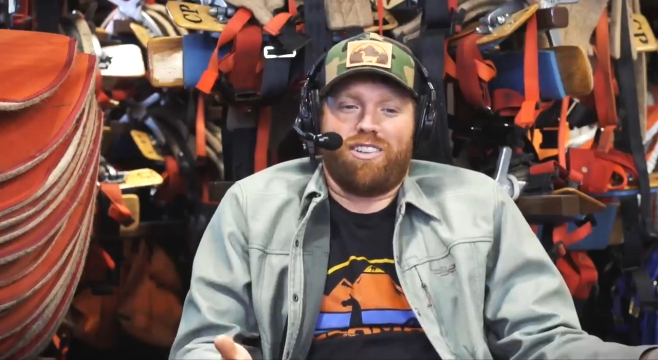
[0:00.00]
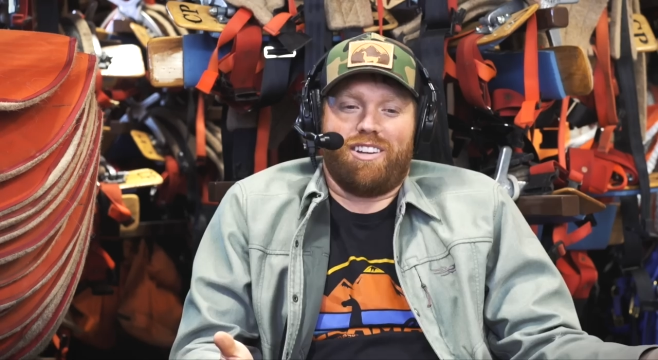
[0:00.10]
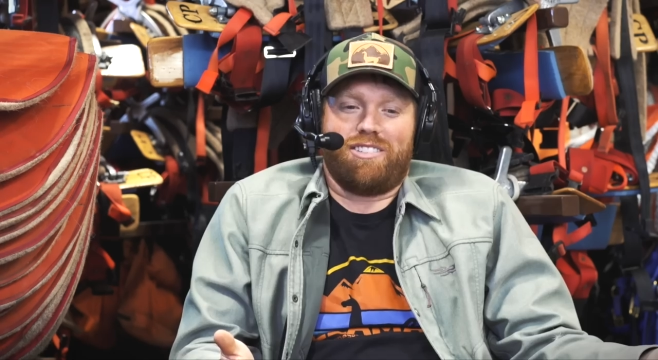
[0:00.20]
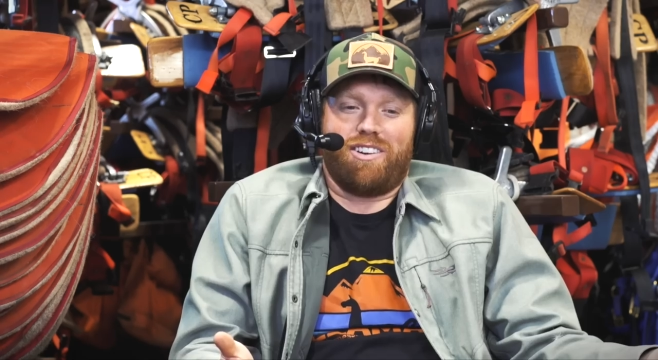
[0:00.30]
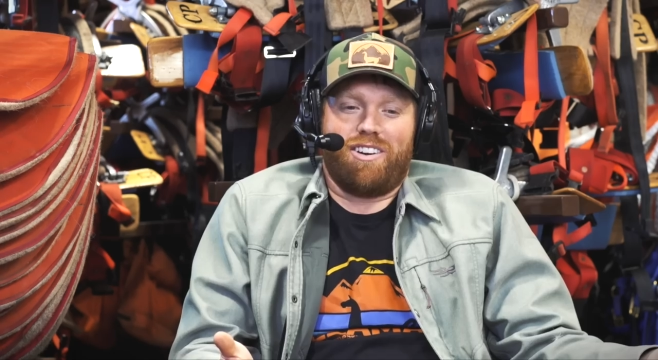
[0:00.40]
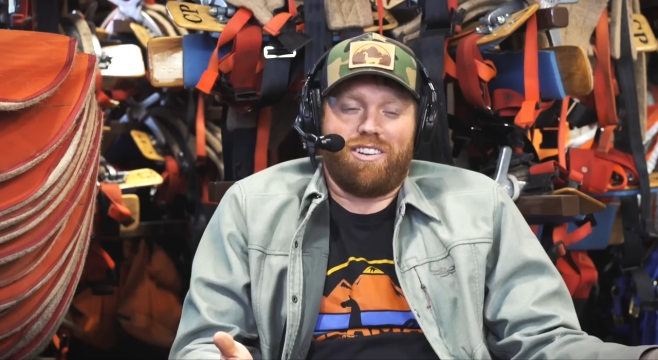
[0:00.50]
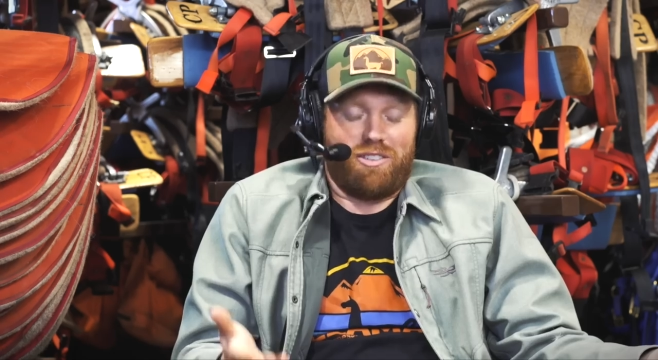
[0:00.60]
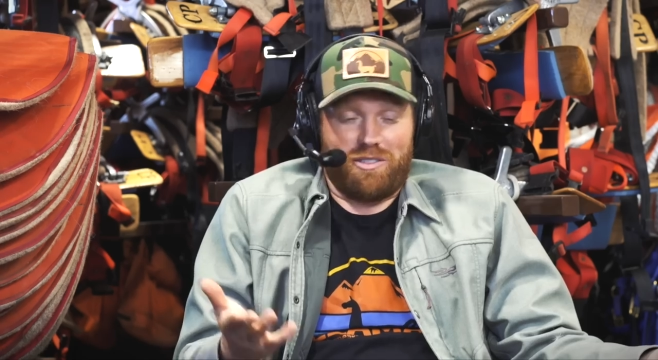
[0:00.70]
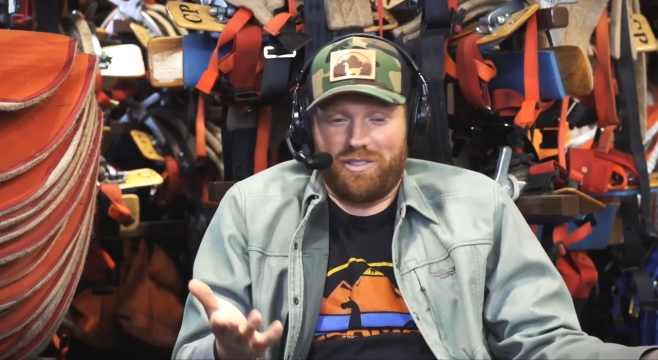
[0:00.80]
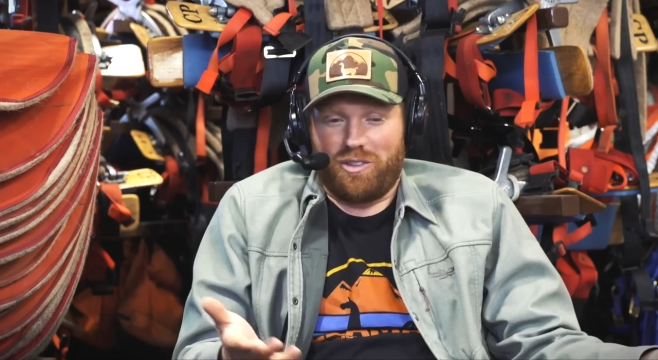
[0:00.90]
uh, don
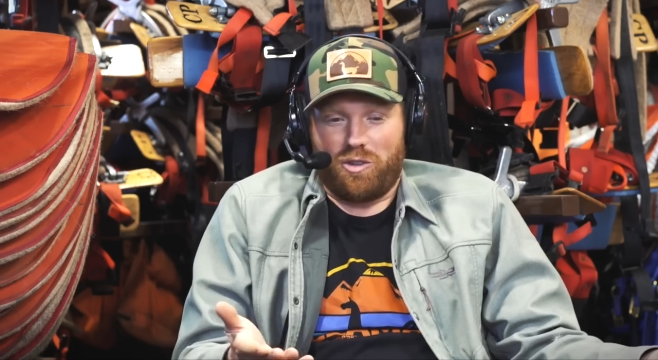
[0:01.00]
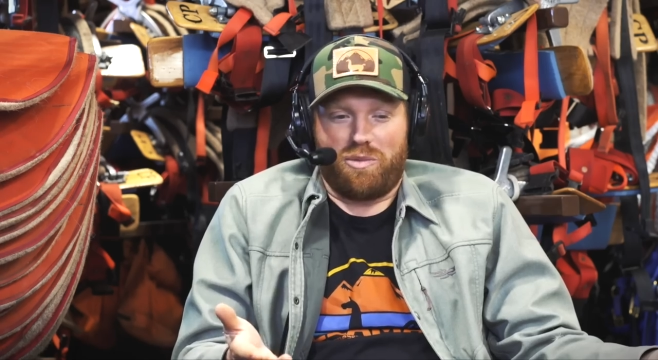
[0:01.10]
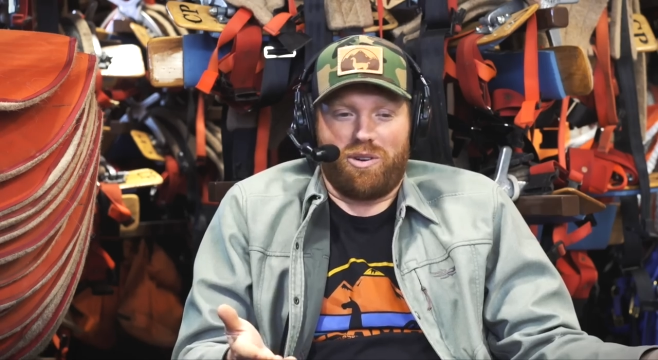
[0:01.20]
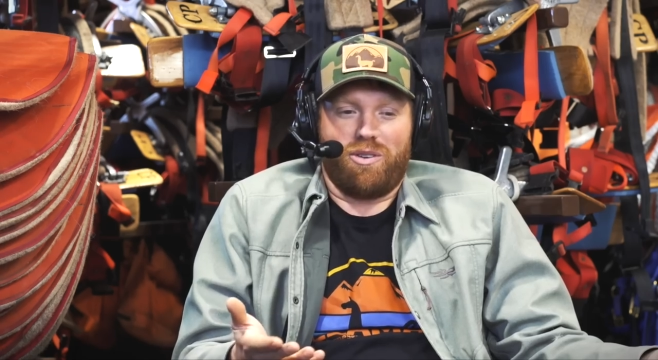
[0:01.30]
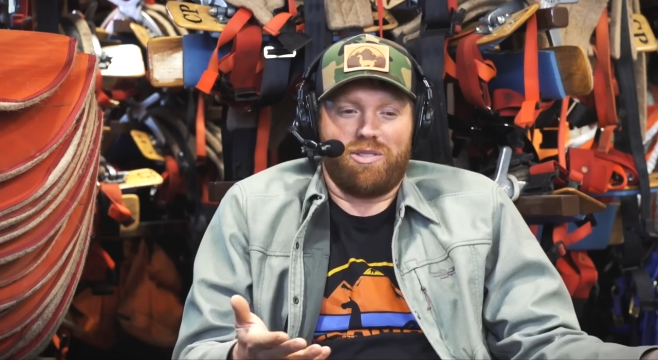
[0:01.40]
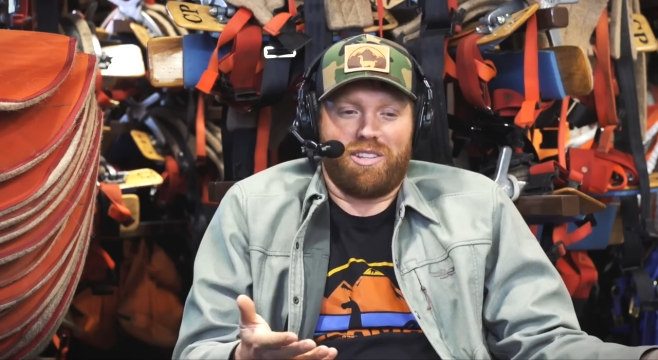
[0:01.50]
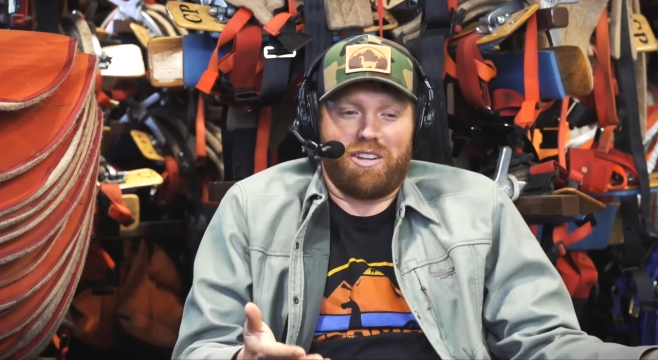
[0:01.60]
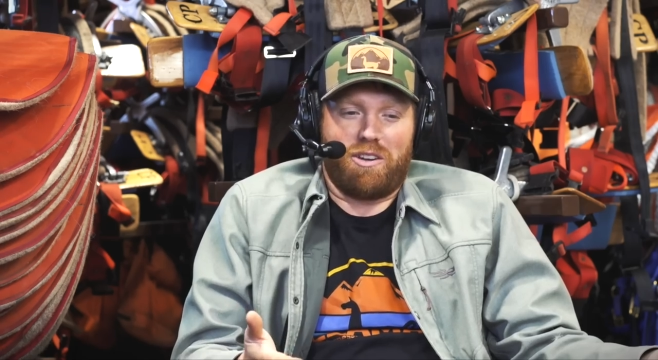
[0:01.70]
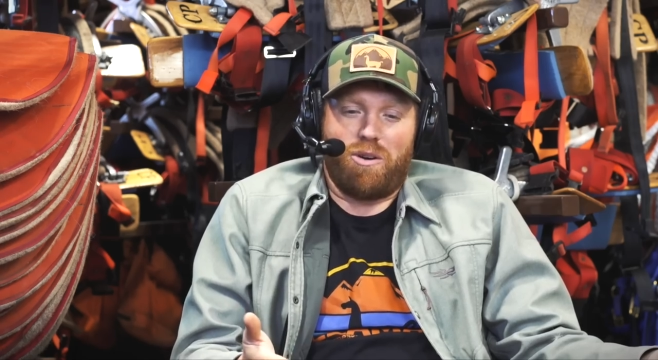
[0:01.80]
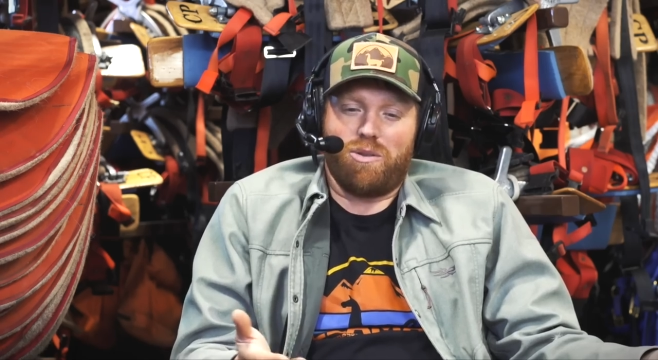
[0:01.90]
or you know the burros and
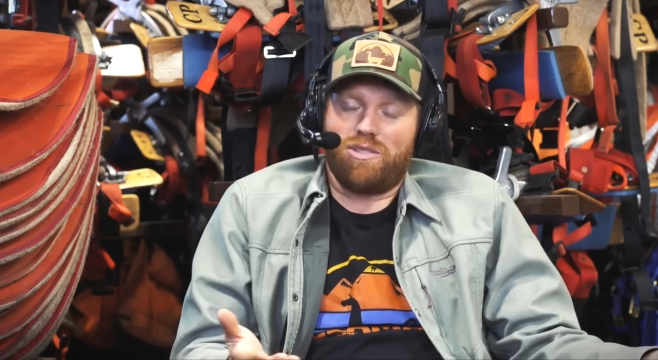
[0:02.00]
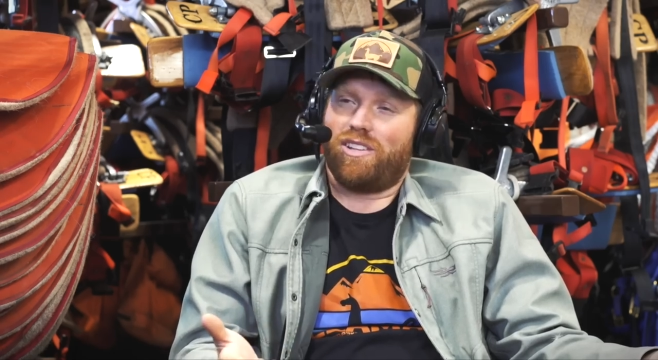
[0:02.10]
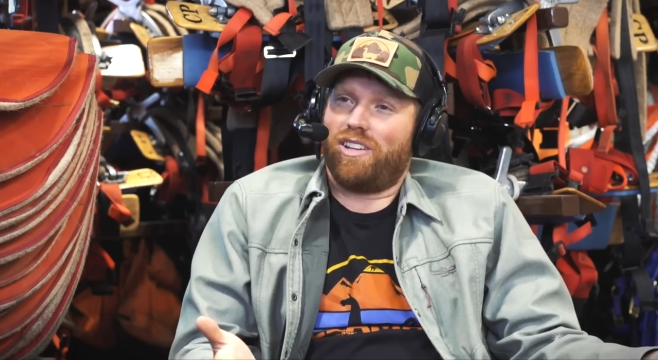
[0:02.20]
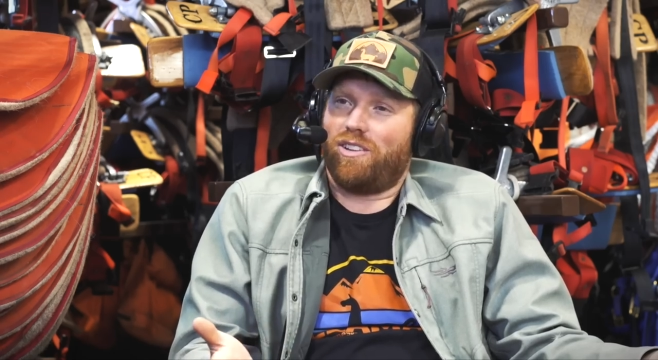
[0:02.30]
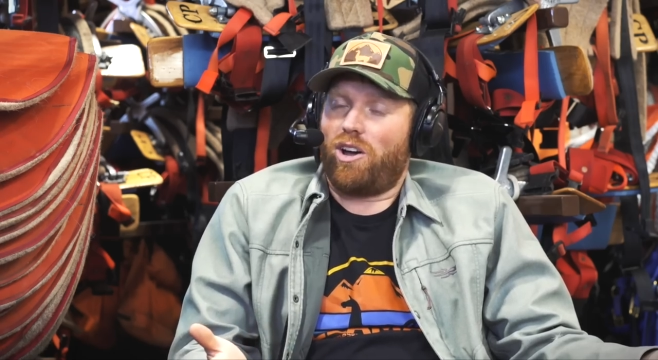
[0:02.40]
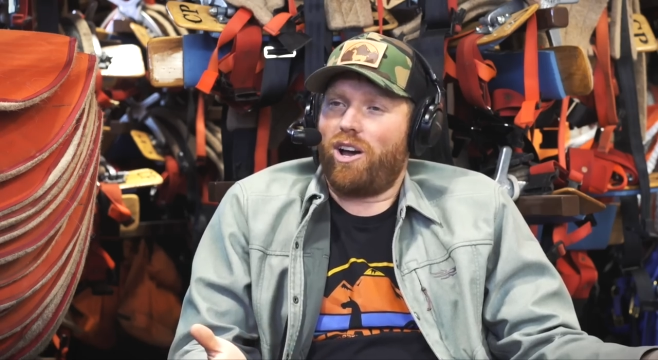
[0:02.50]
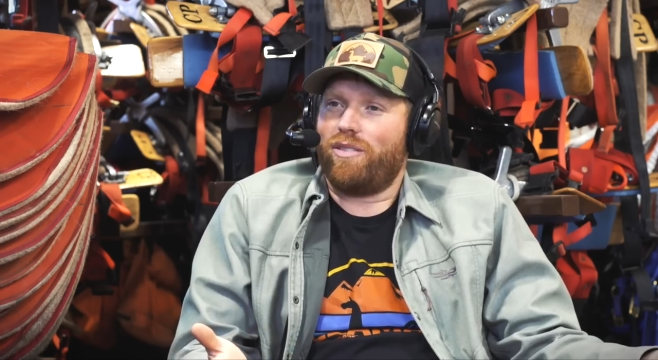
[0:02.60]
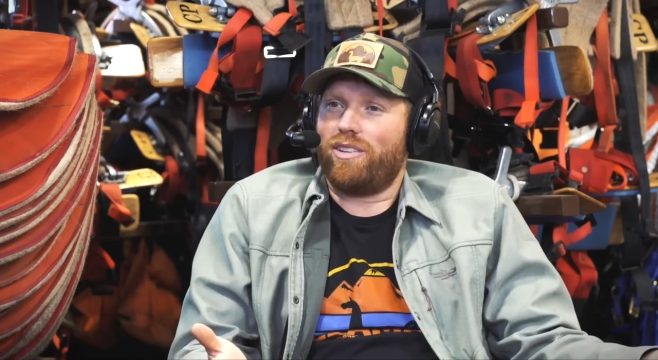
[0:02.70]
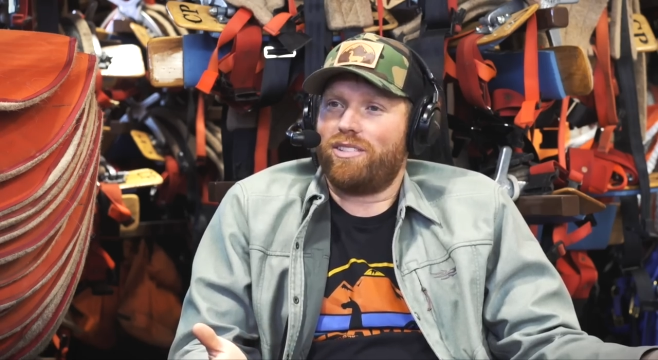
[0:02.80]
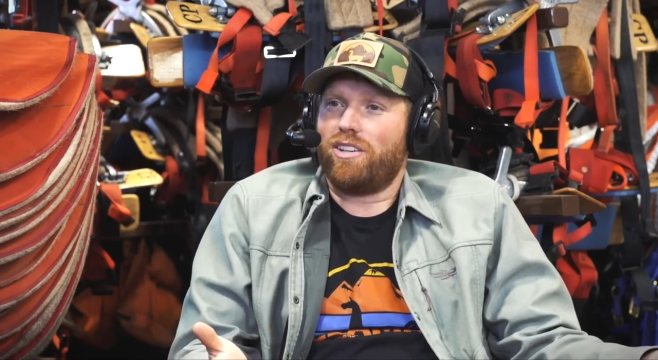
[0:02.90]
the goats mm-hmm. and then mm-hmm.
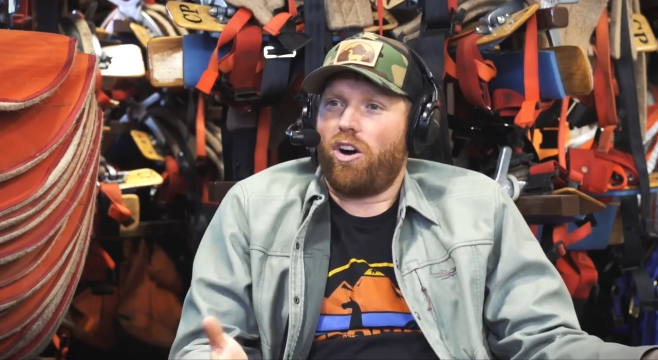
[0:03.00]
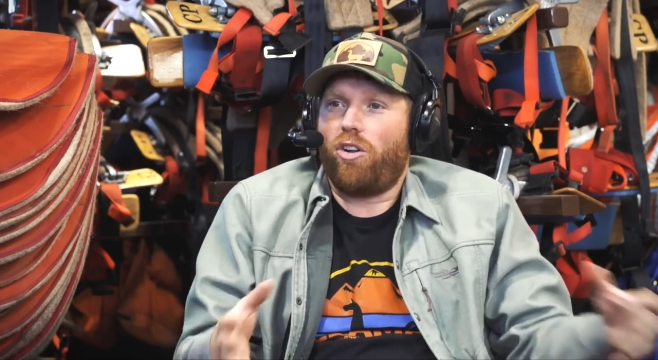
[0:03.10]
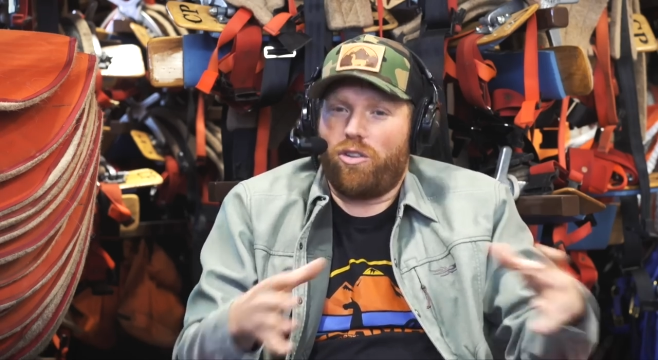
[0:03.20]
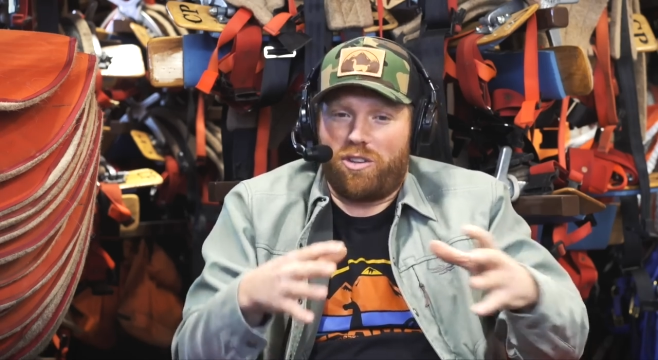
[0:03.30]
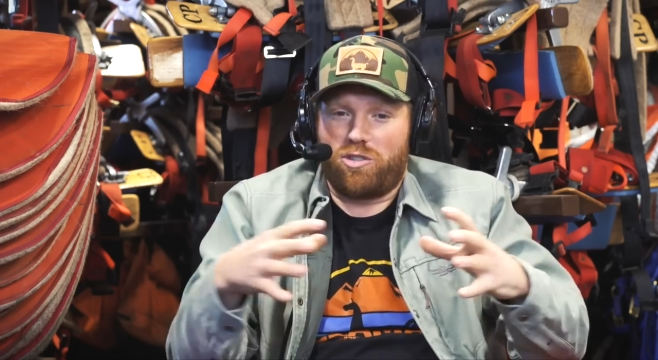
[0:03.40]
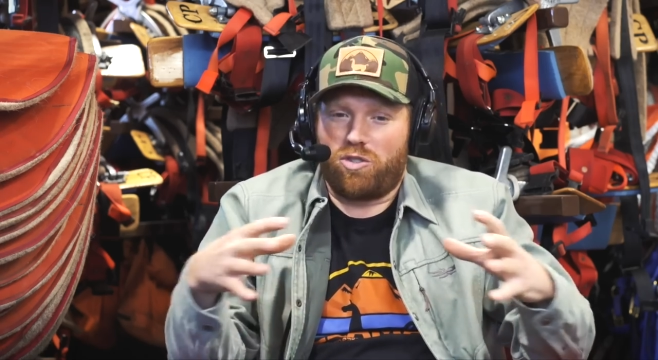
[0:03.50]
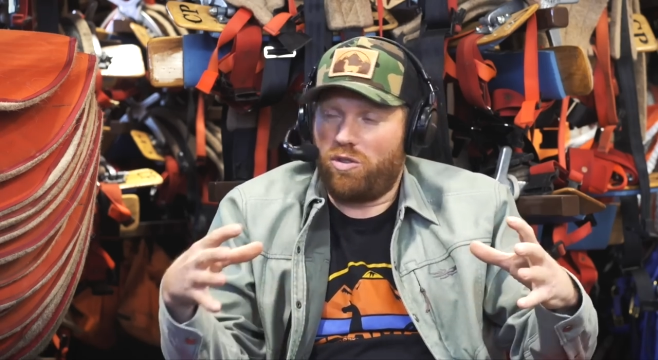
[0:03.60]
llamas yeah. all in this